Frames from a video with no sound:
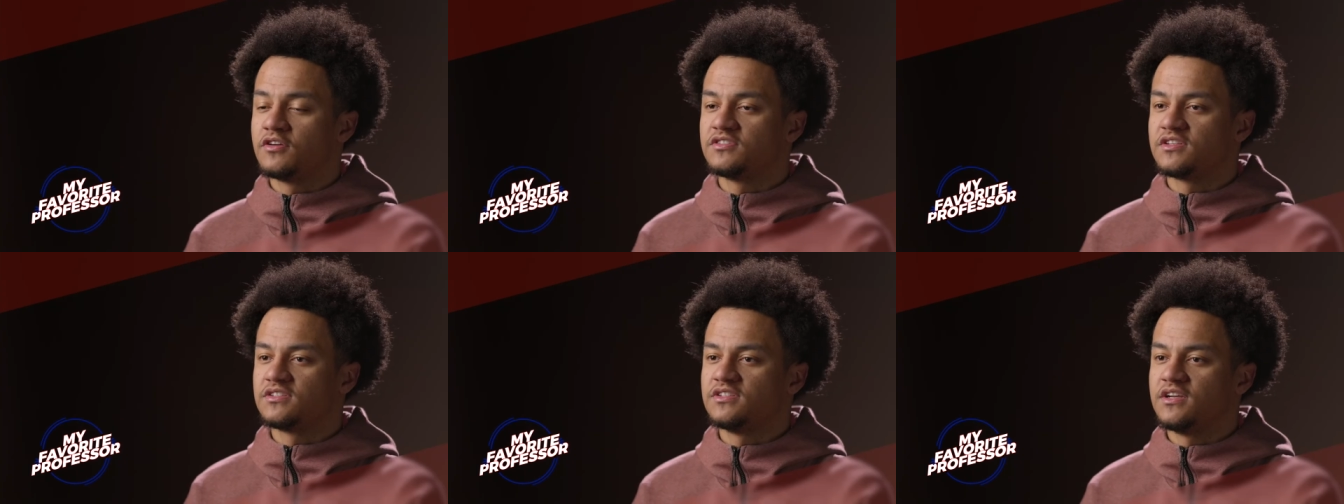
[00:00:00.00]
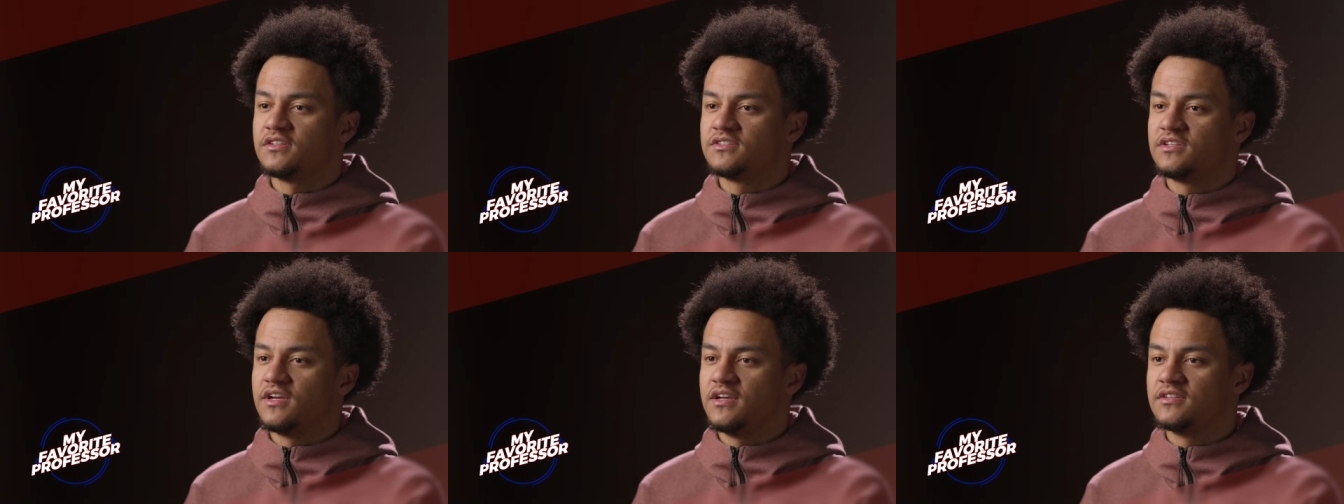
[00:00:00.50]
their
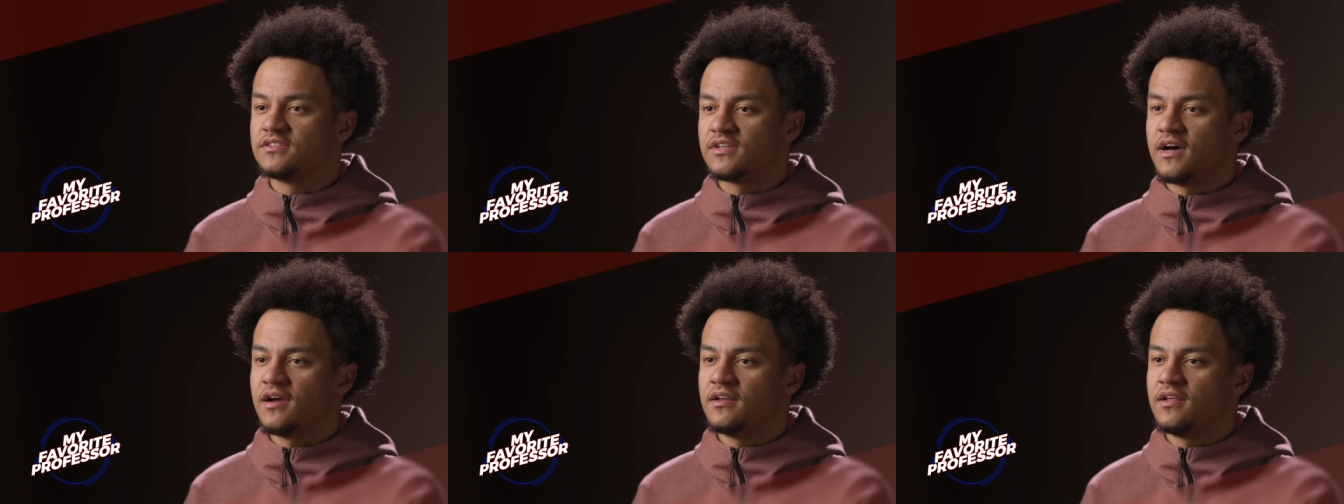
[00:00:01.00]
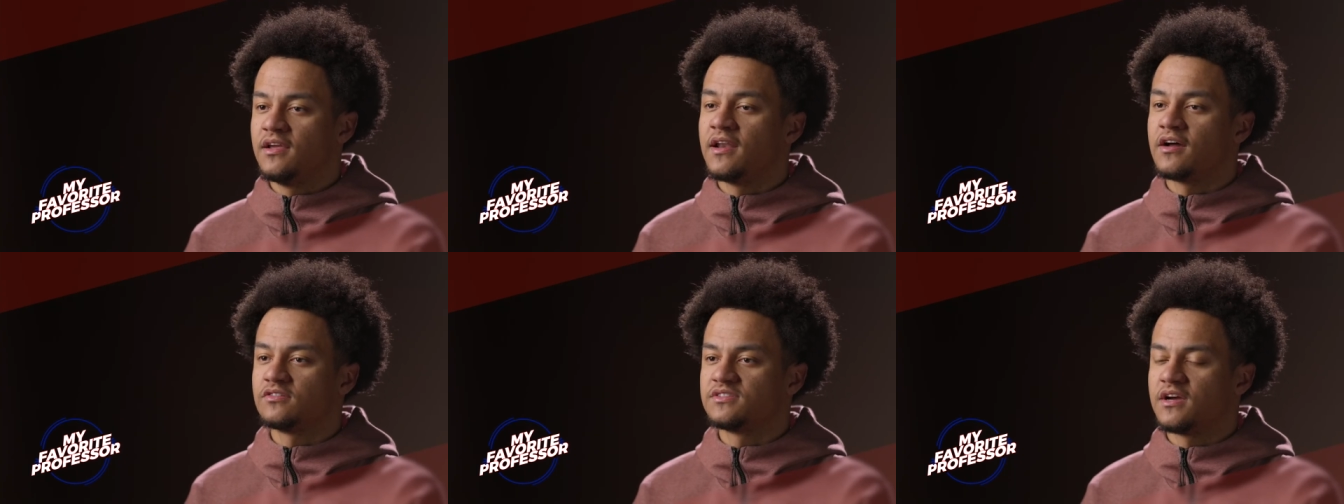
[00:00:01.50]
success inside
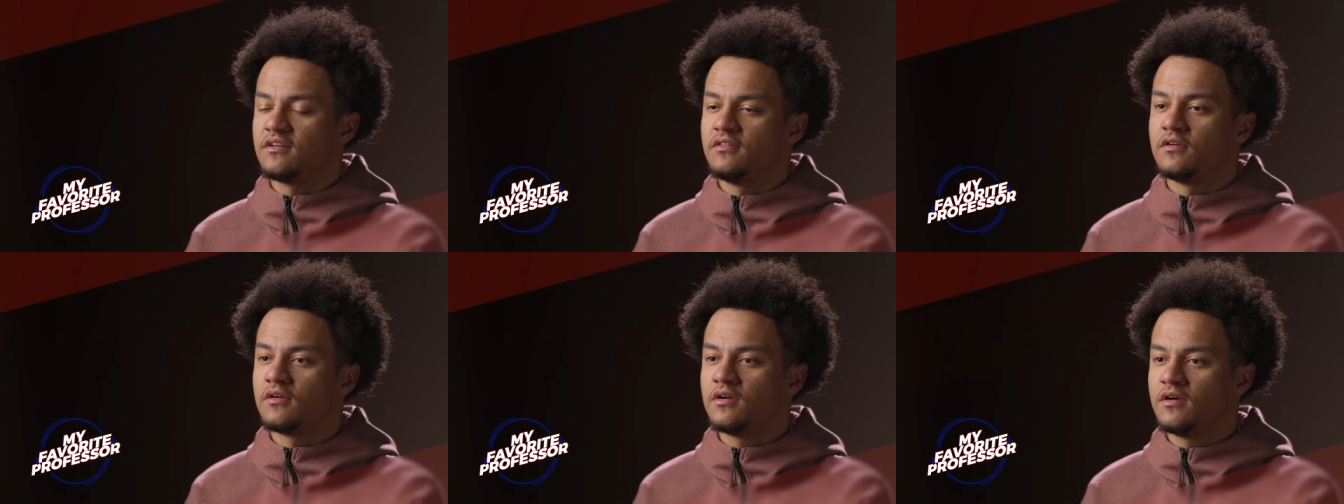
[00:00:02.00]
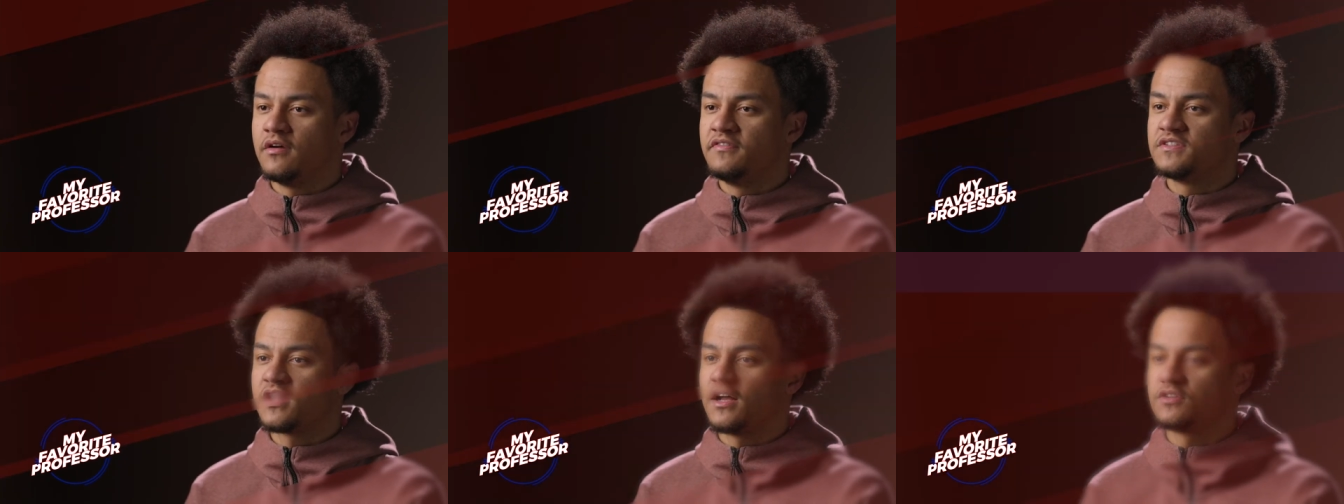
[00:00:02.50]
and outside of, the, of
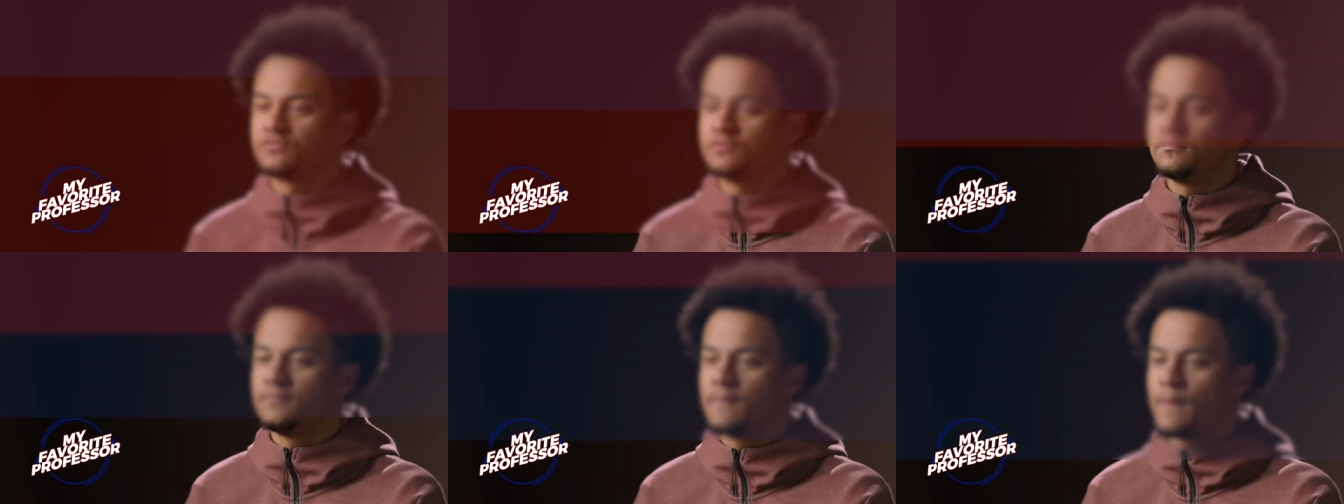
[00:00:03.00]
his classroom.